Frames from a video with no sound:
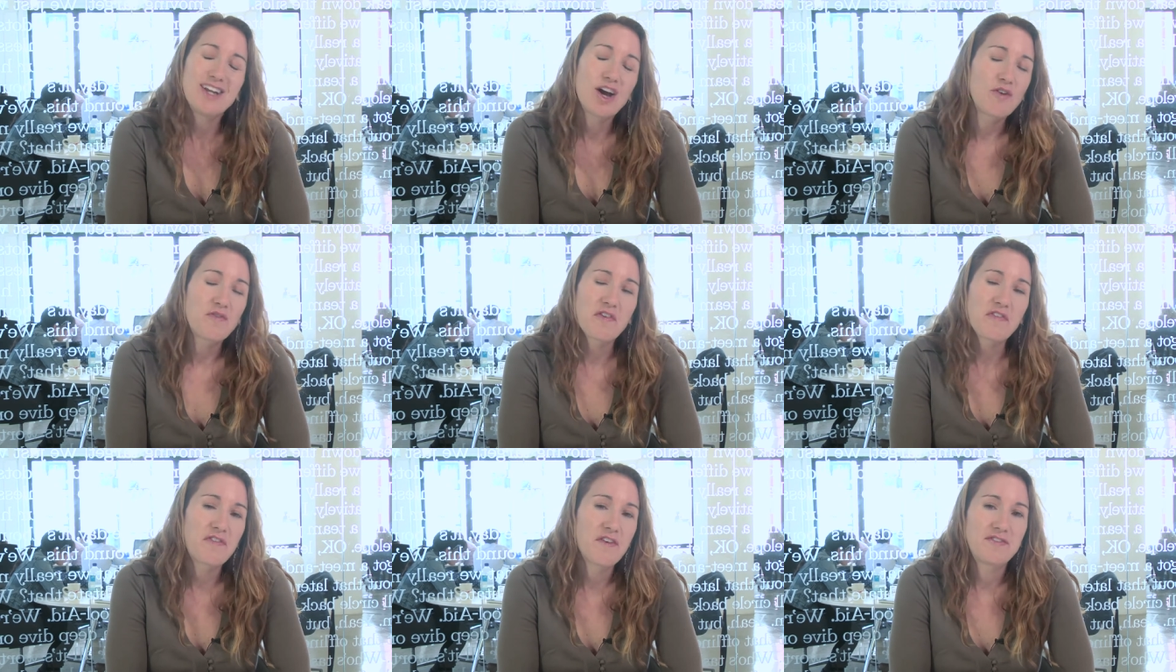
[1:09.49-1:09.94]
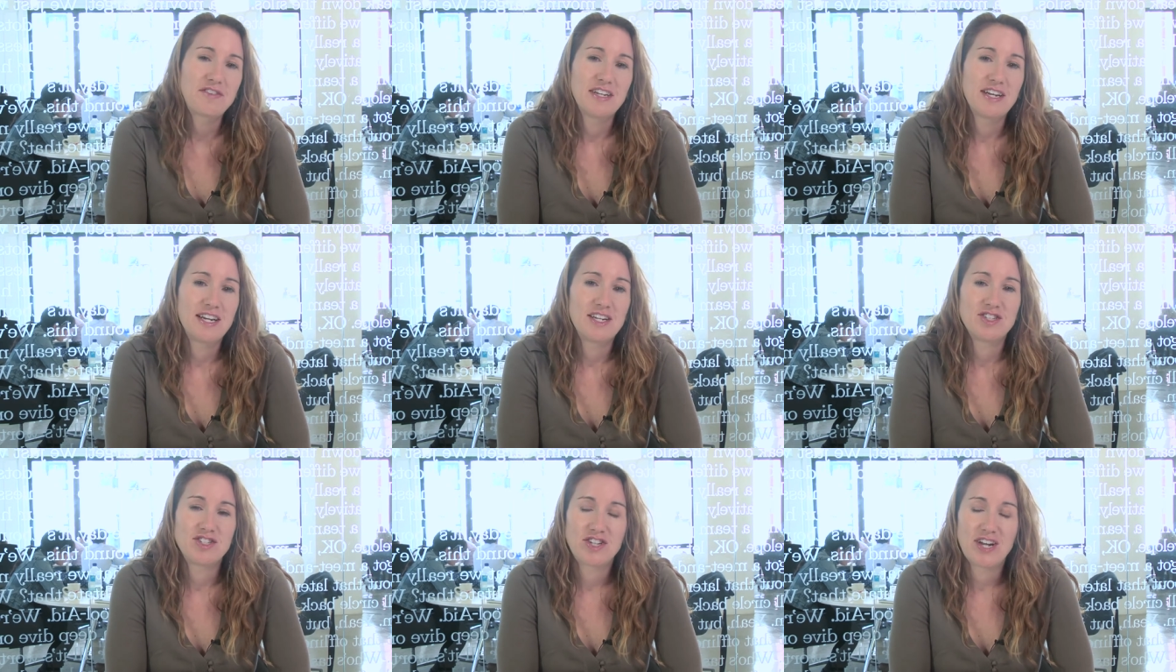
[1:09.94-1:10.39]
over
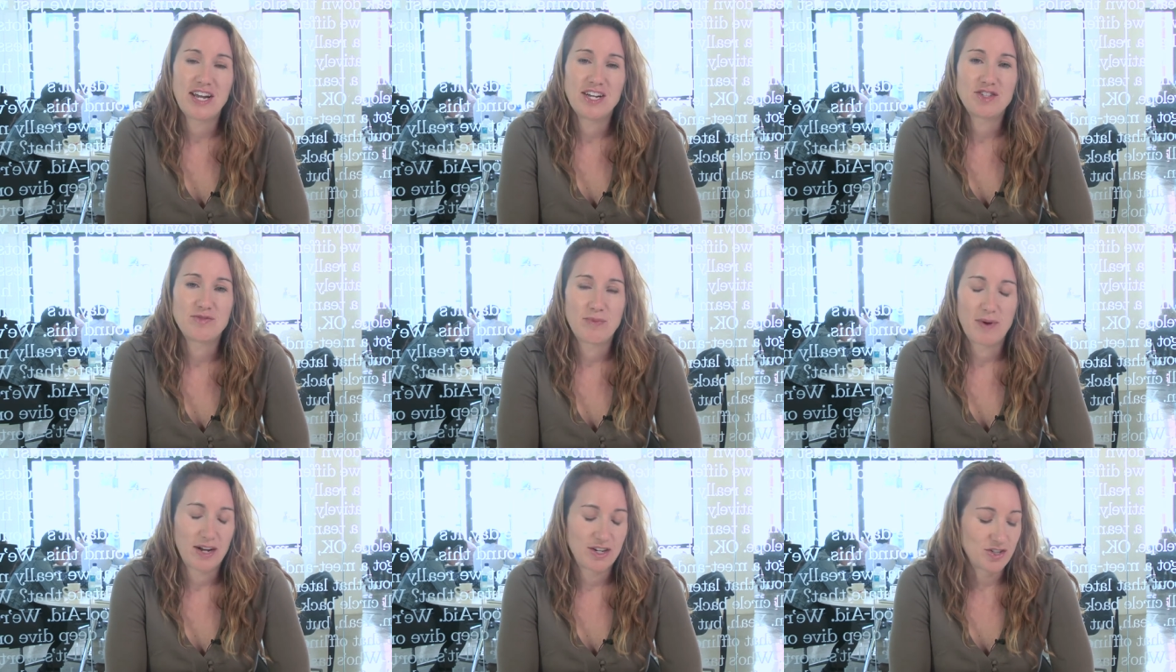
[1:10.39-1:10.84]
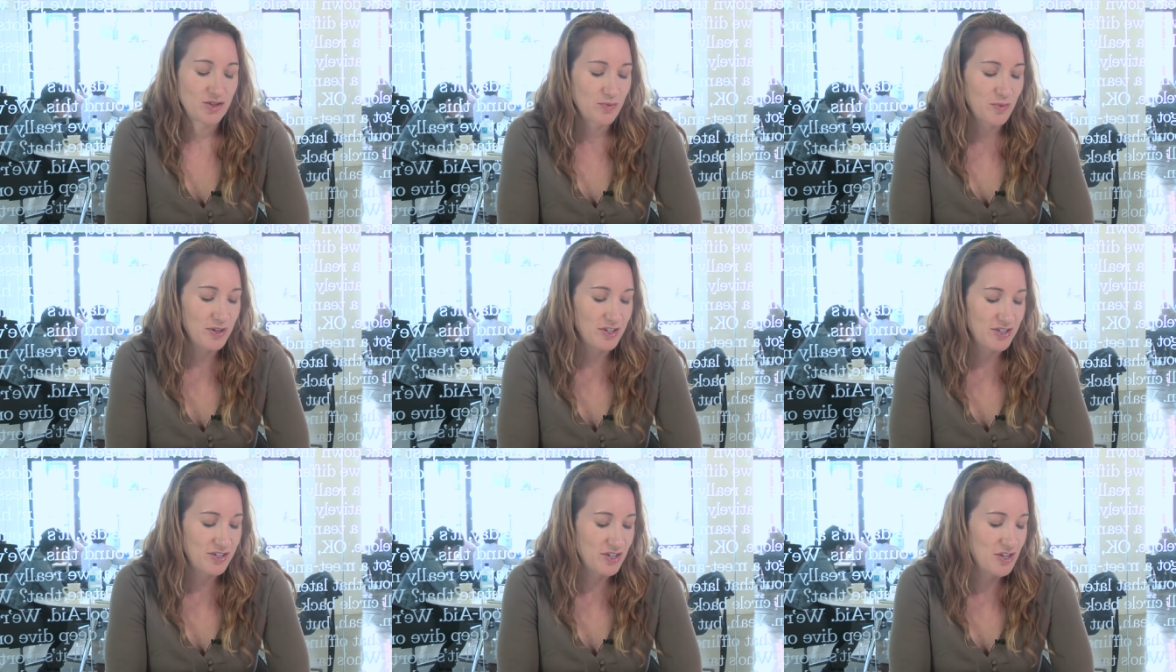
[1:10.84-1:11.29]
50 didn't change much,
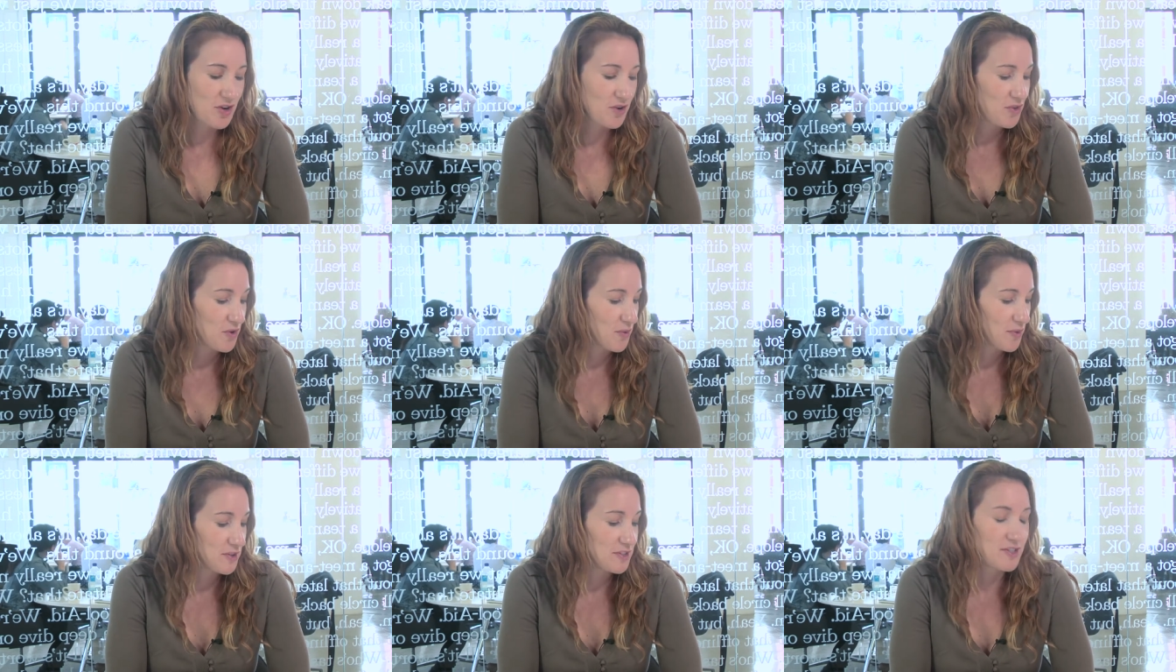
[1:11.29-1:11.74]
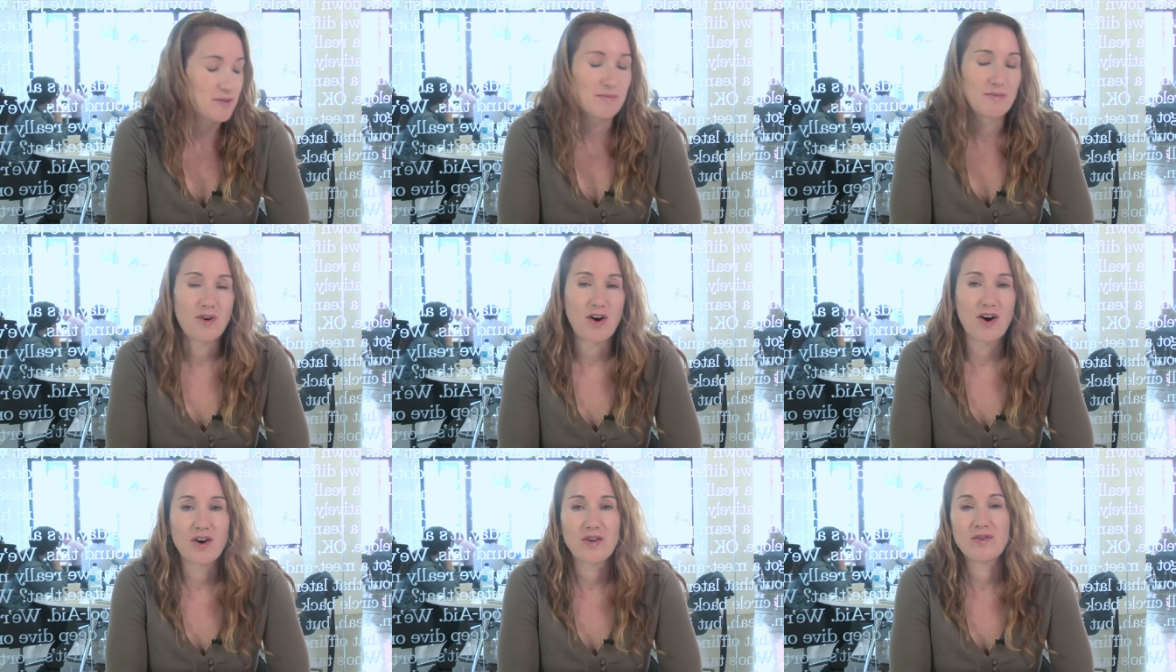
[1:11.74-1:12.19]
which, you know, there were
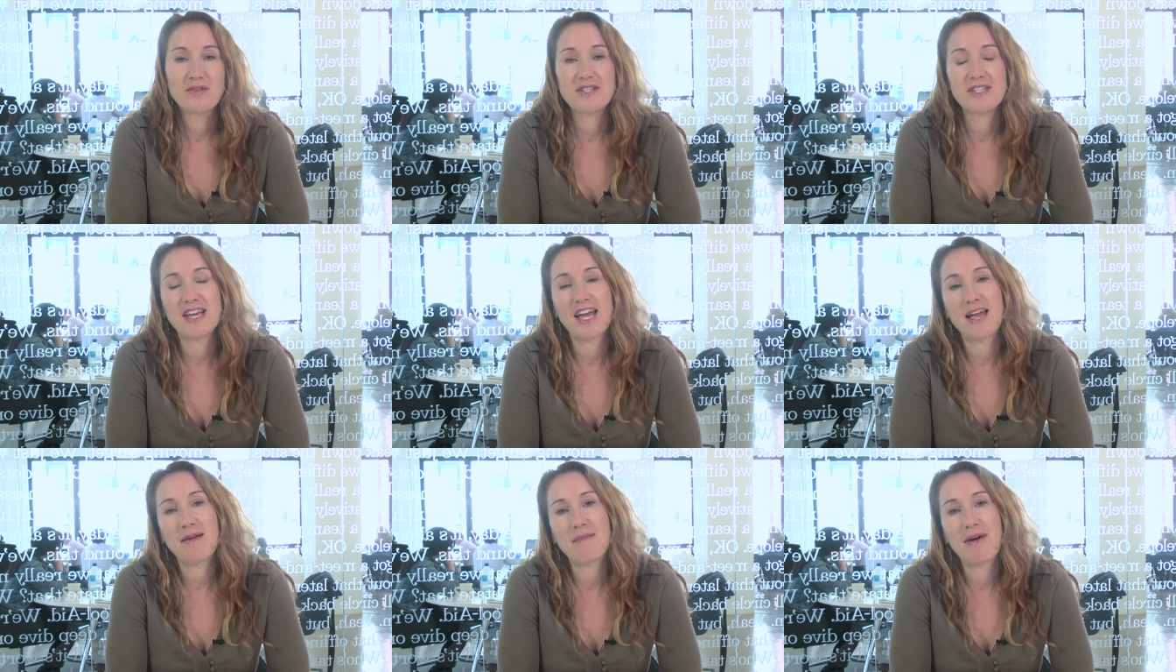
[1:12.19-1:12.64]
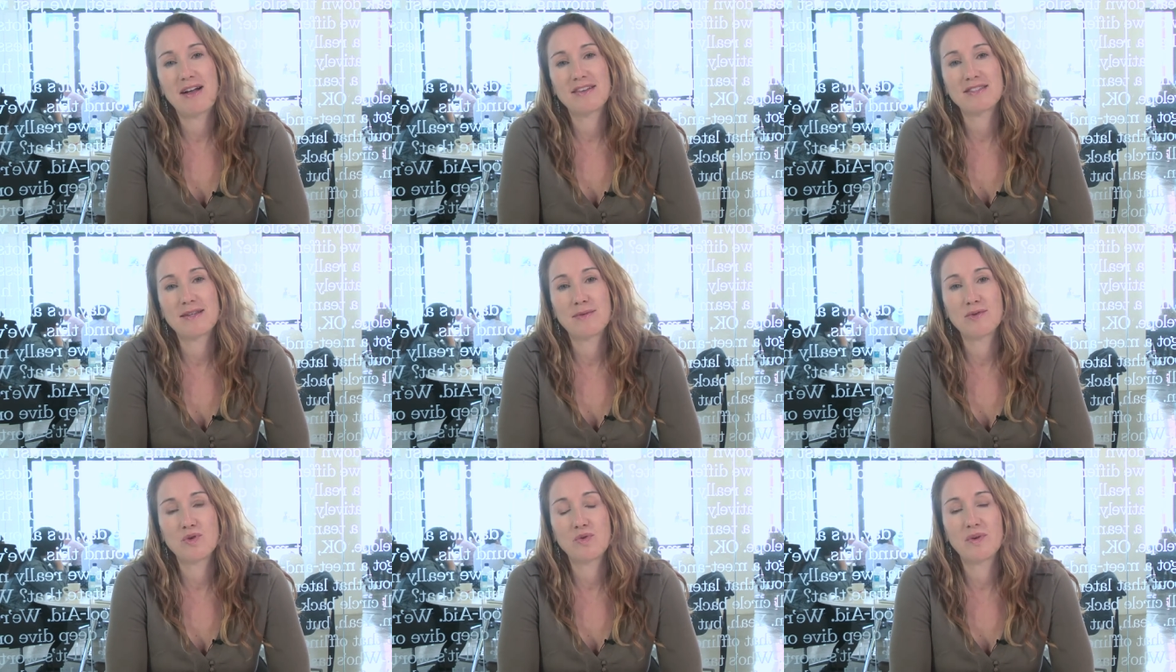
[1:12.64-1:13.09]
some articles that came
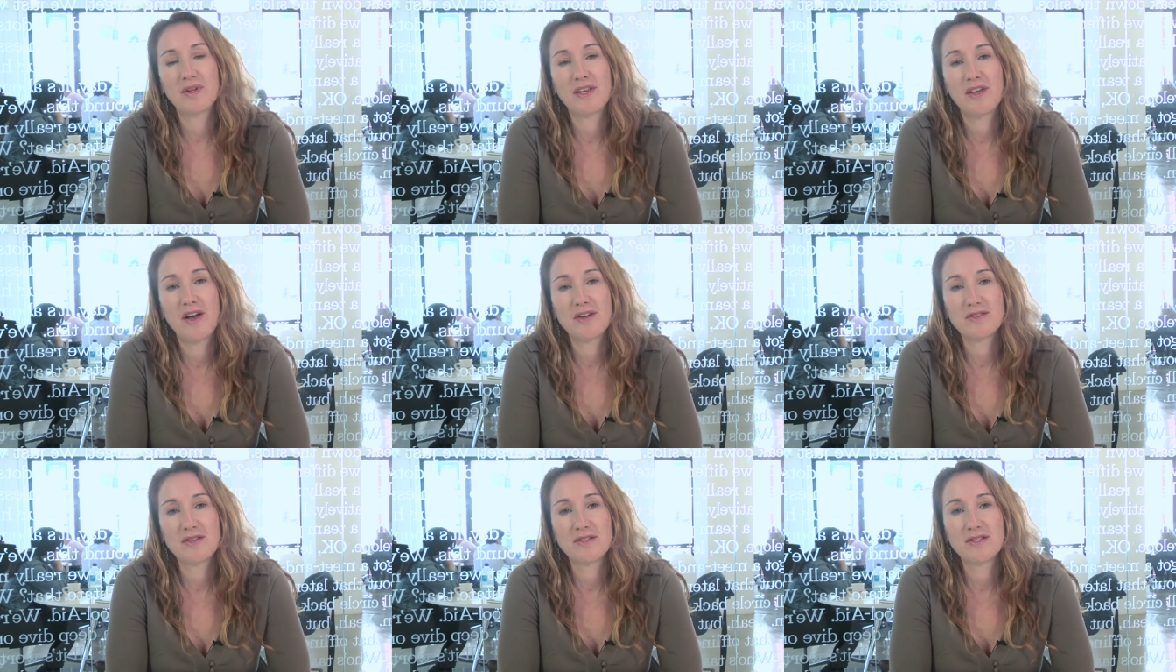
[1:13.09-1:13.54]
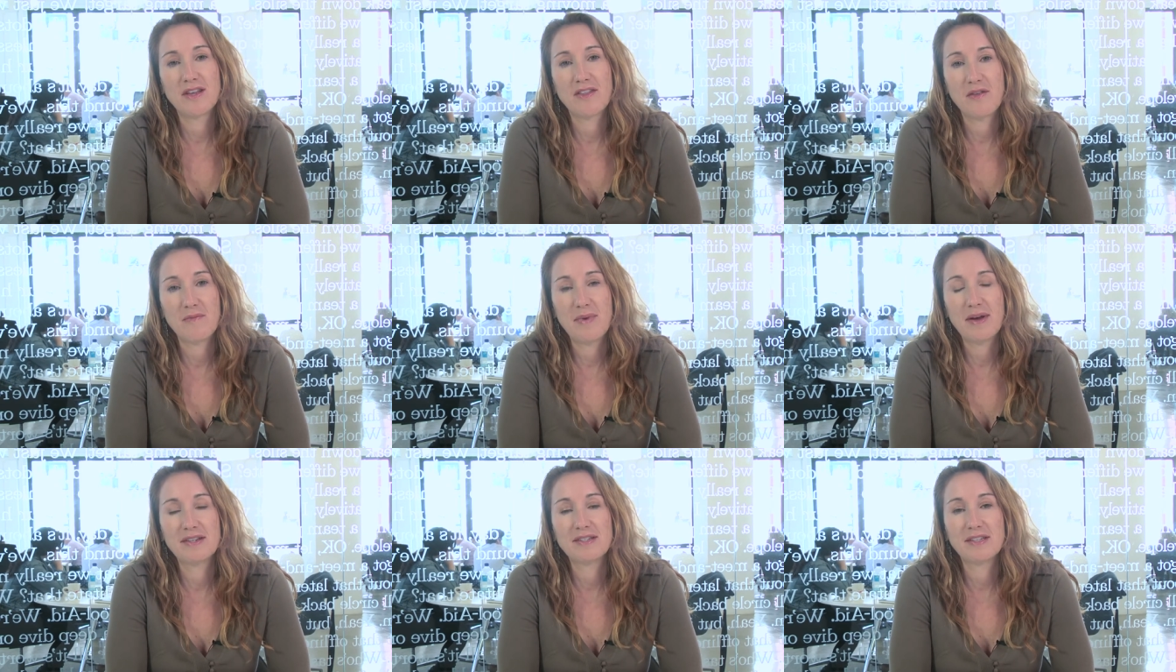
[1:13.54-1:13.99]
out subsequently also said
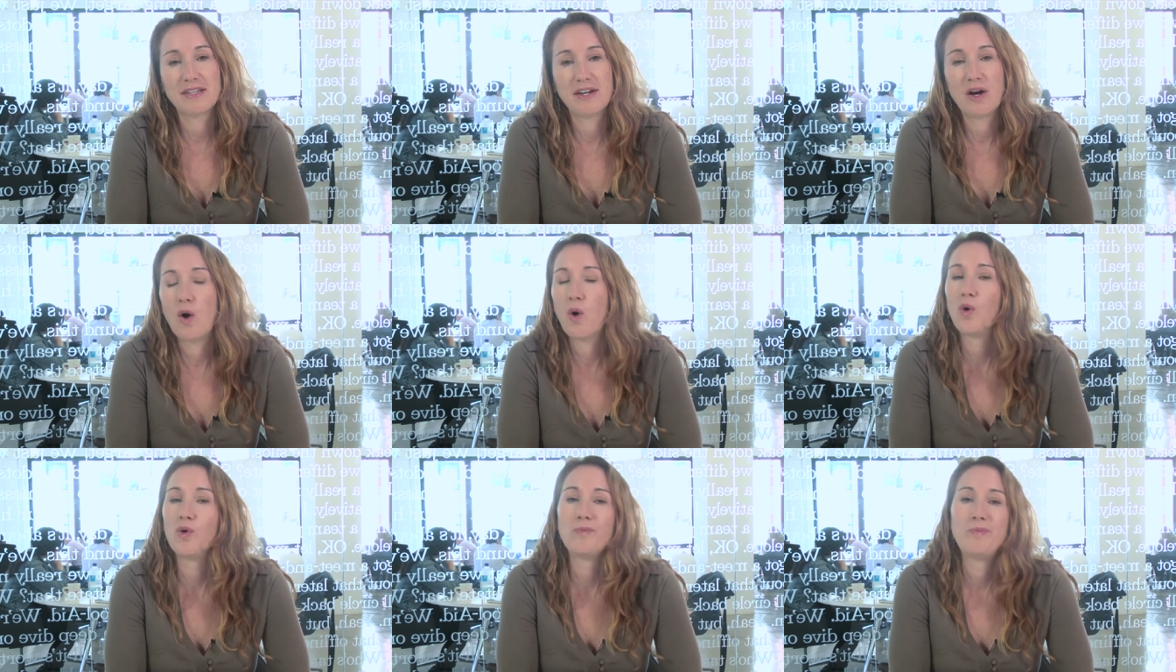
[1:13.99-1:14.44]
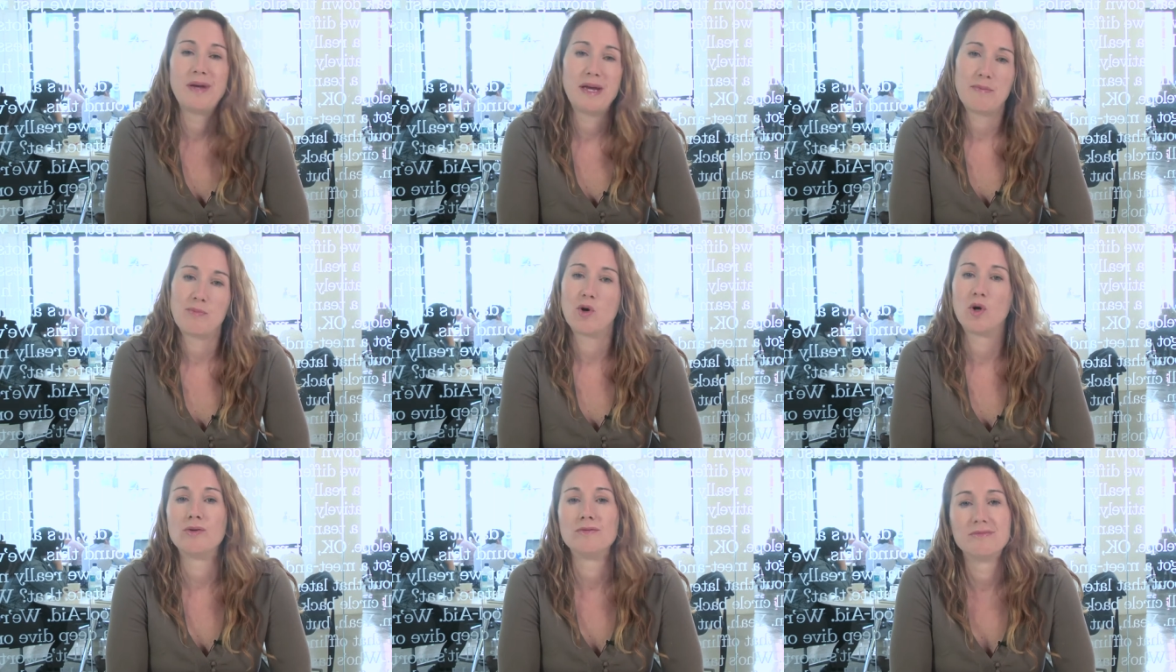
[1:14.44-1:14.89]
that basically old
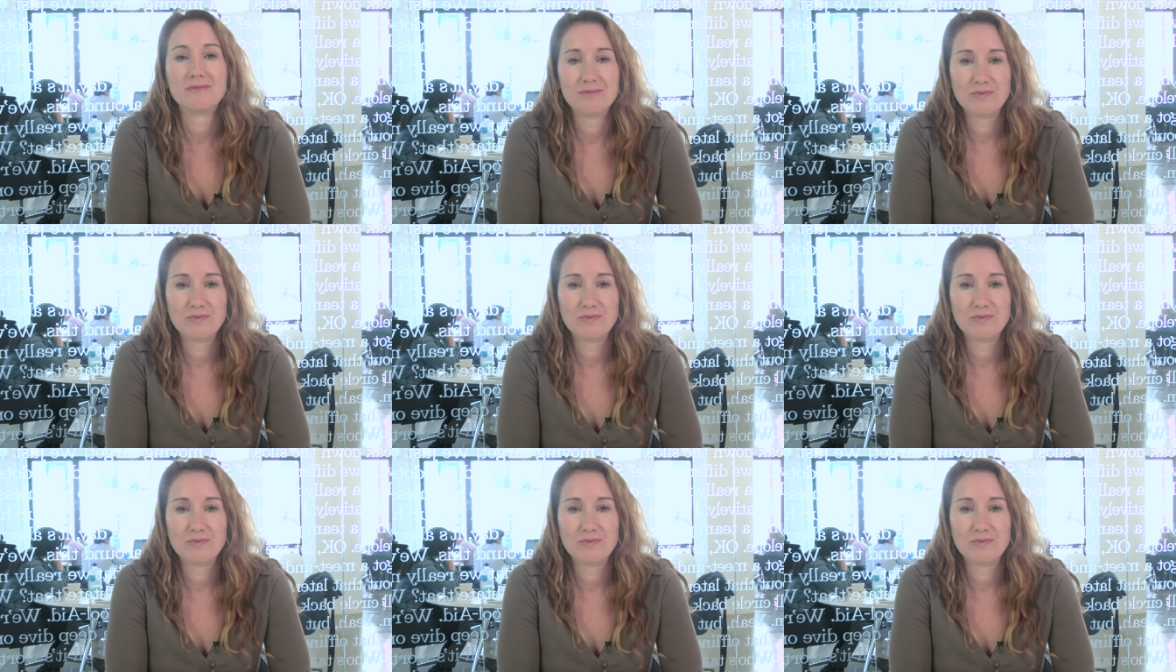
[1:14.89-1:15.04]
people